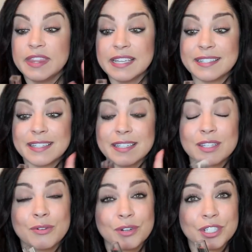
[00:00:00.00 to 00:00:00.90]
This
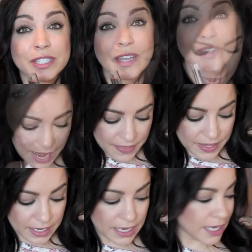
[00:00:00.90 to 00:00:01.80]
is a gorgeous color.
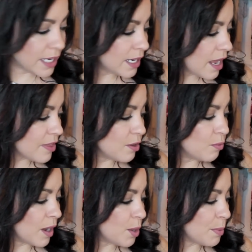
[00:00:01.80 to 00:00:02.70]
And then in
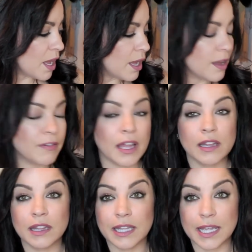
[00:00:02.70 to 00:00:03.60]
the realm of
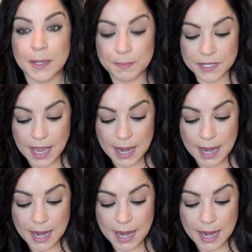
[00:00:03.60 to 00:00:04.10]
lips,